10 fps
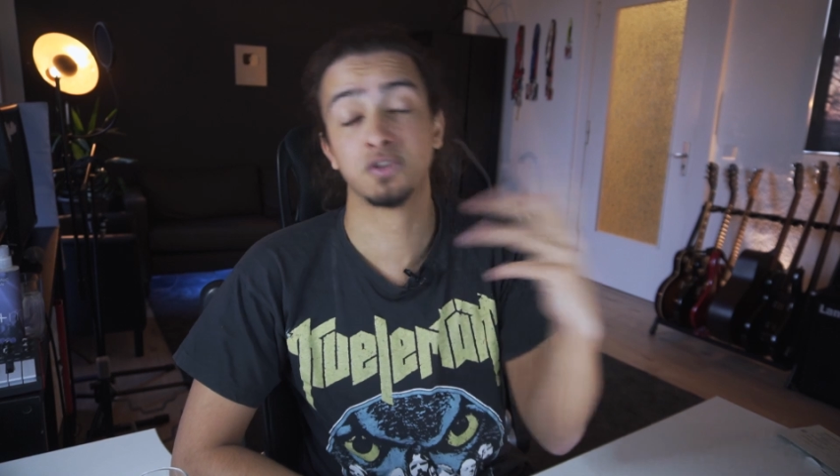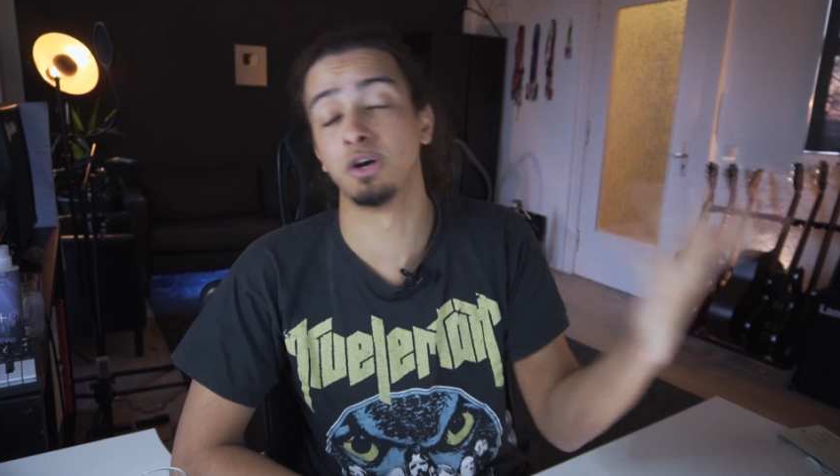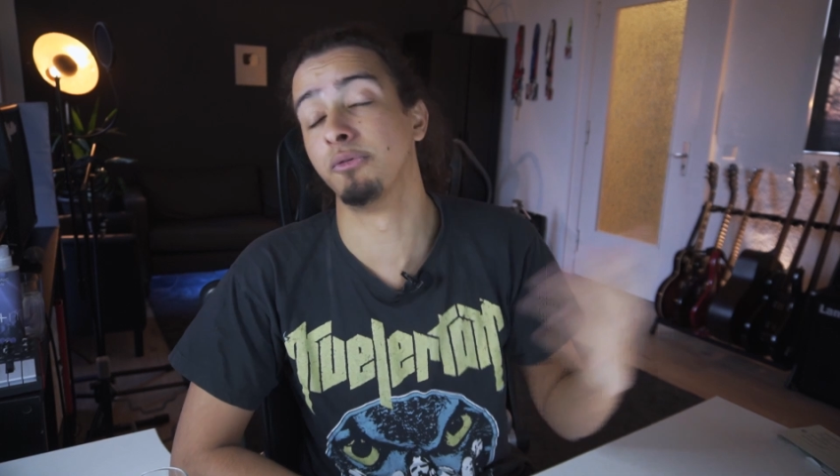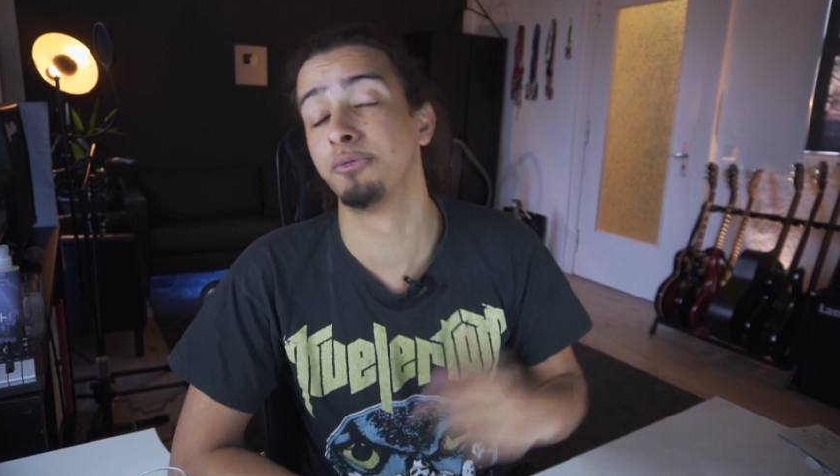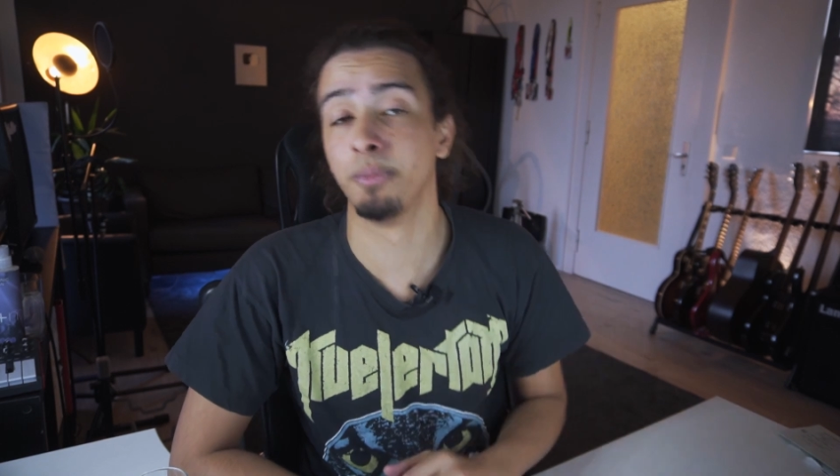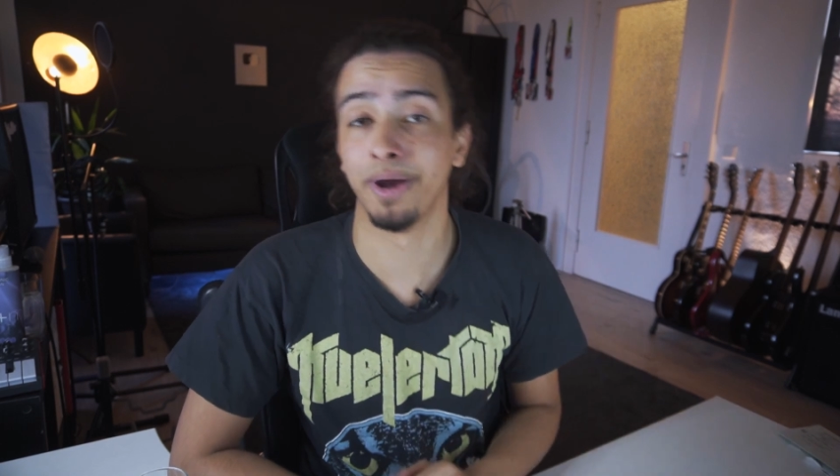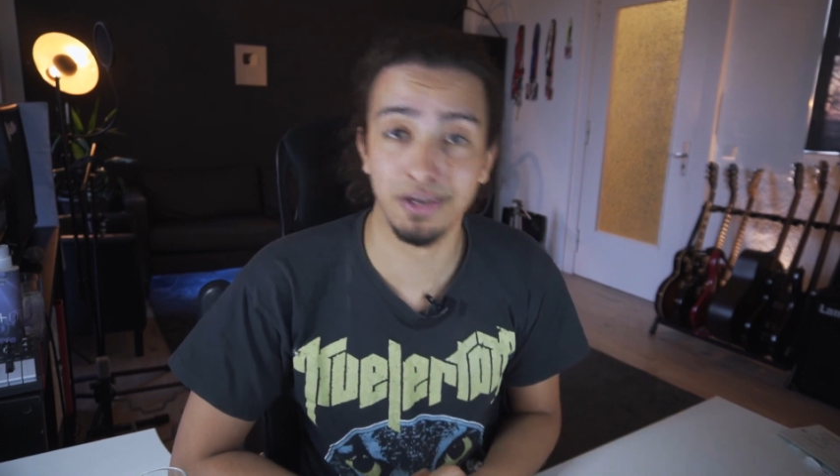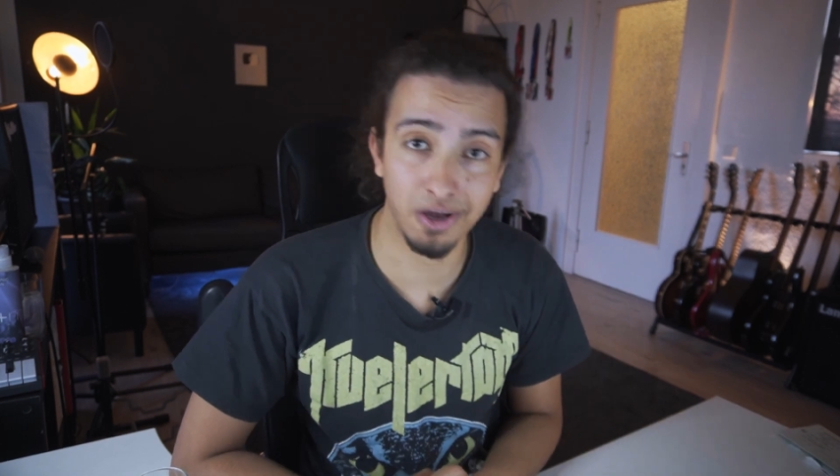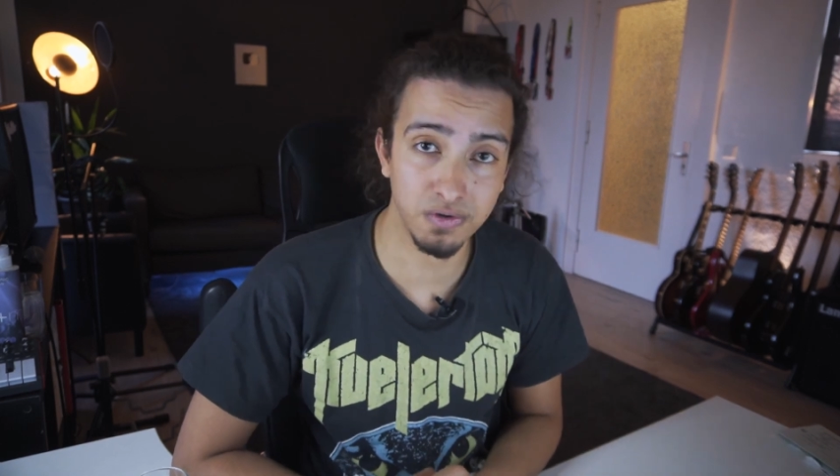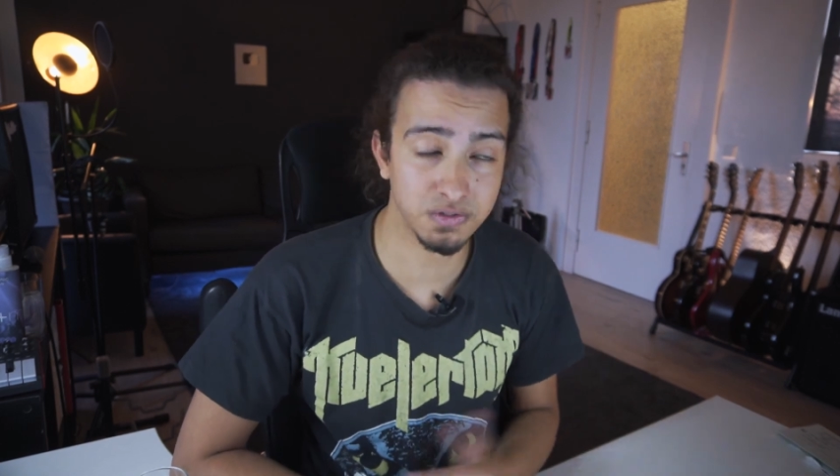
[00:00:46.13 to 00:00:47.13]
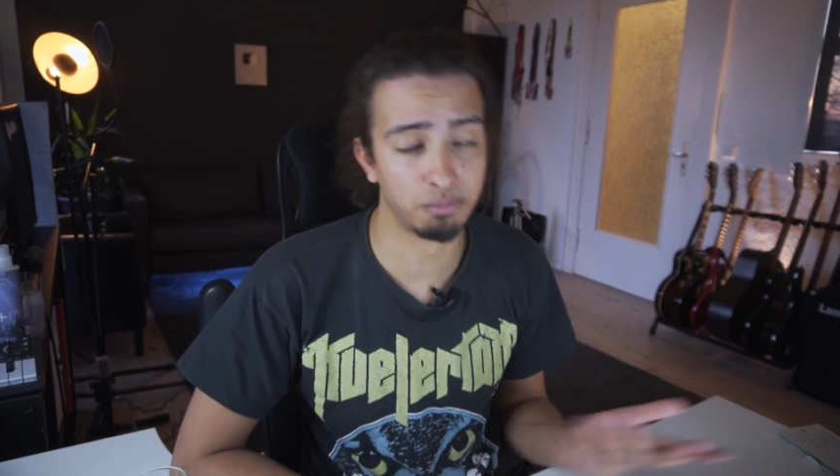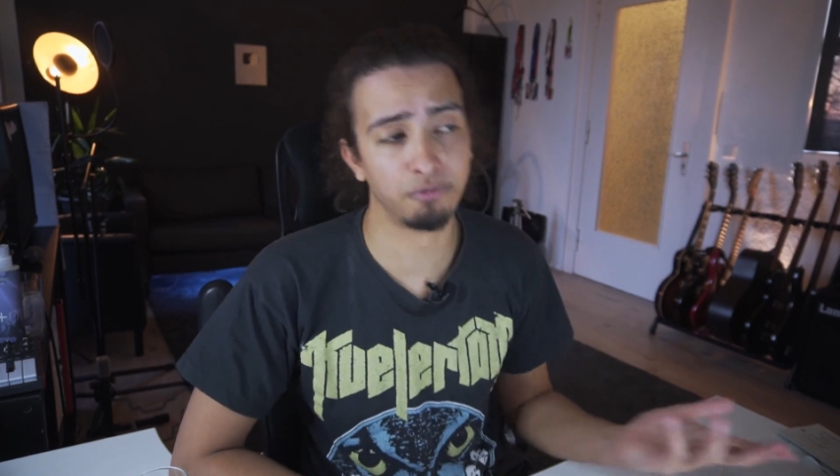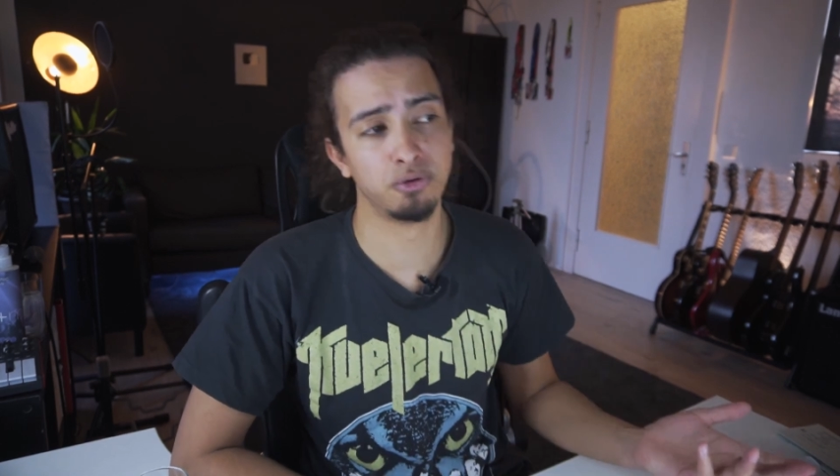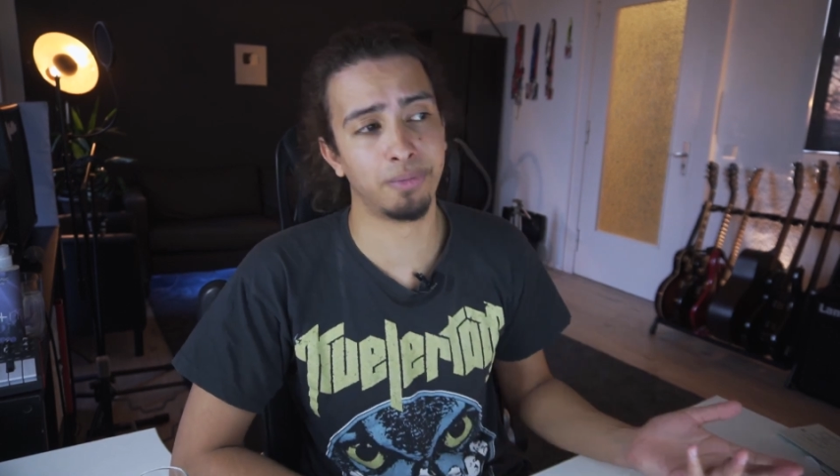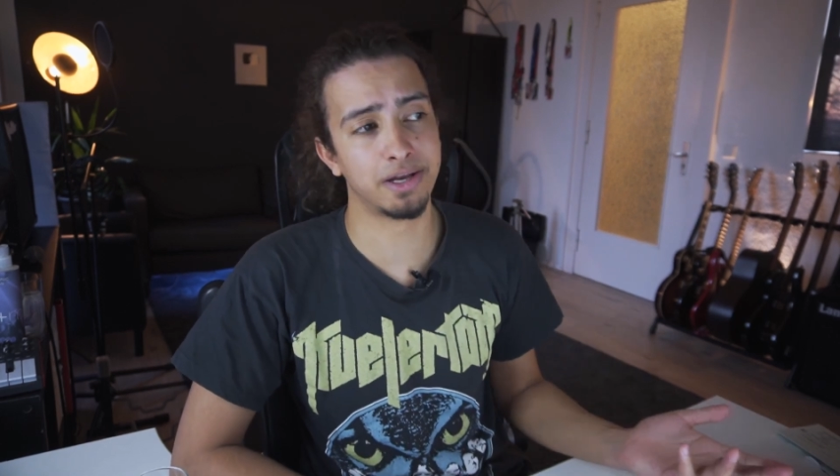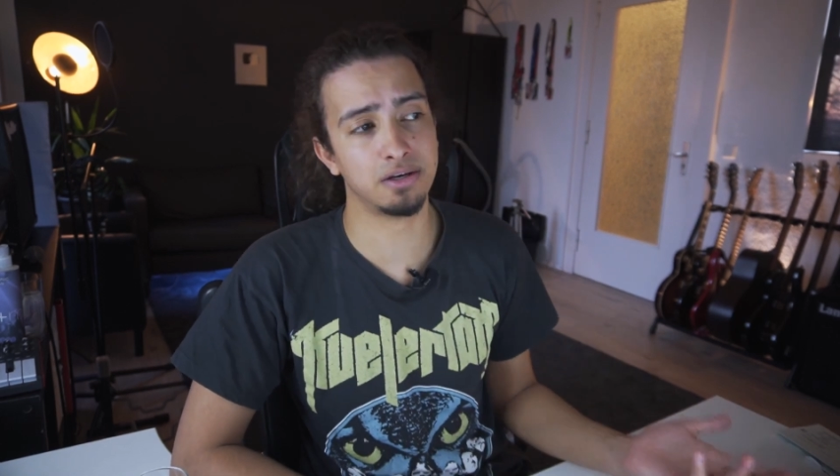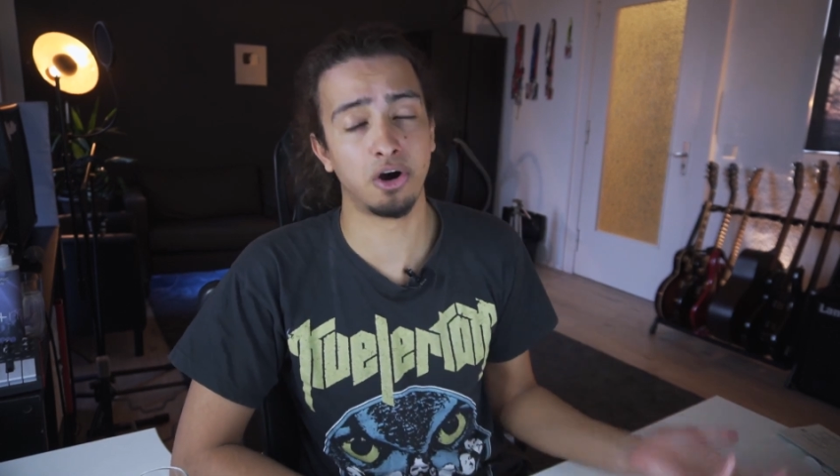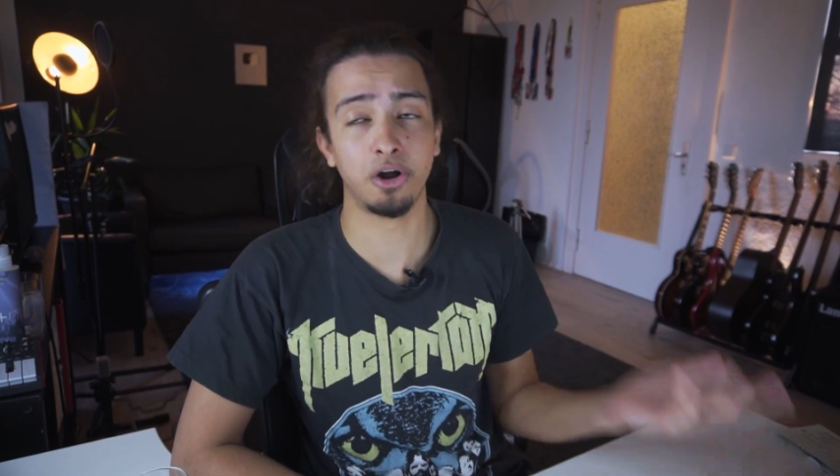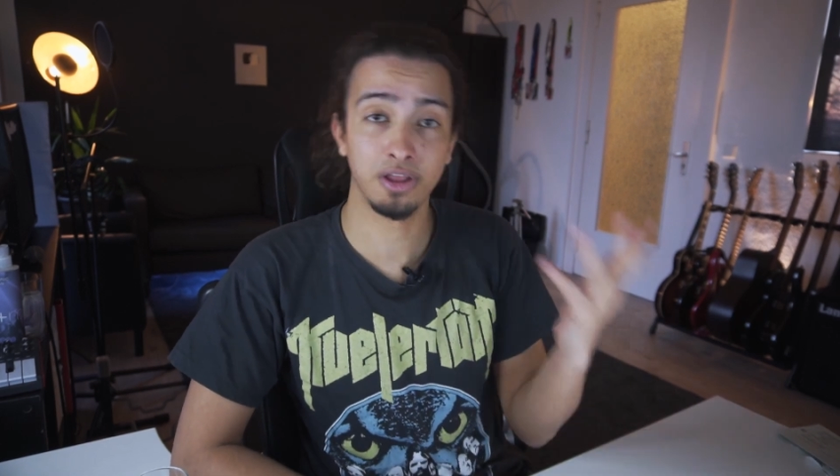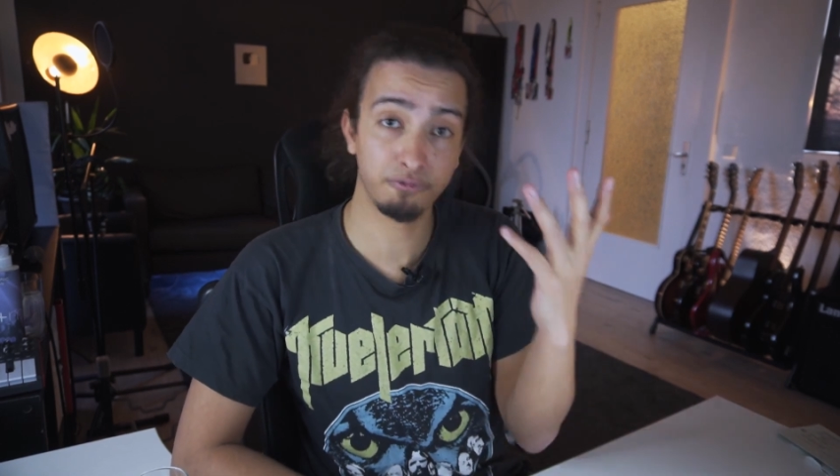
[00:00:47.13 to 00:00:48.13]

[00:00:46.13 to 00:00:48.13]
Some of you might know, some of you might not.